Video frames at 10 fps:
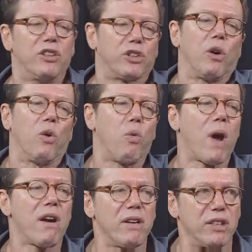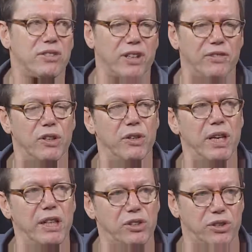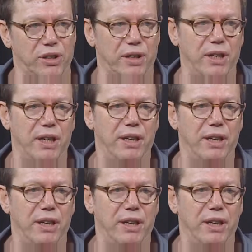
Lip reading: So awareness of your nature